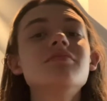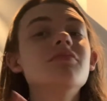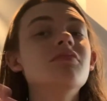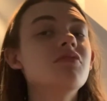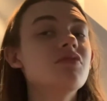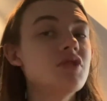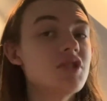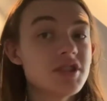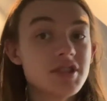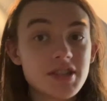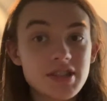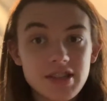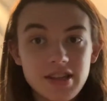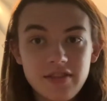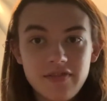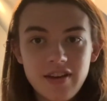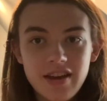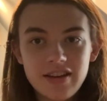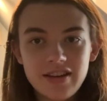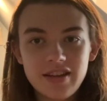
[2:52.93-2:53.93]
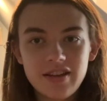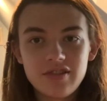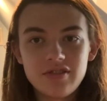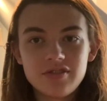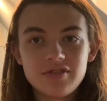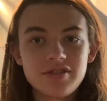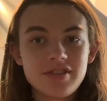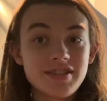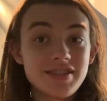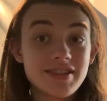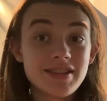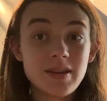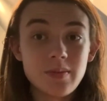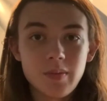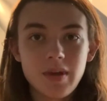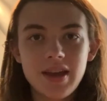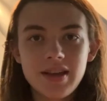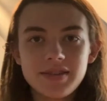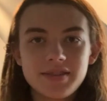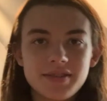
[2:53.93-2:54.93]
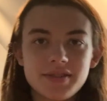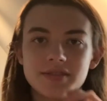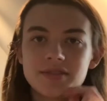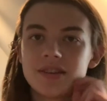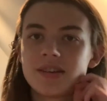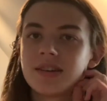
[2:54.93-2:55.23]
just as advantageous in some cases.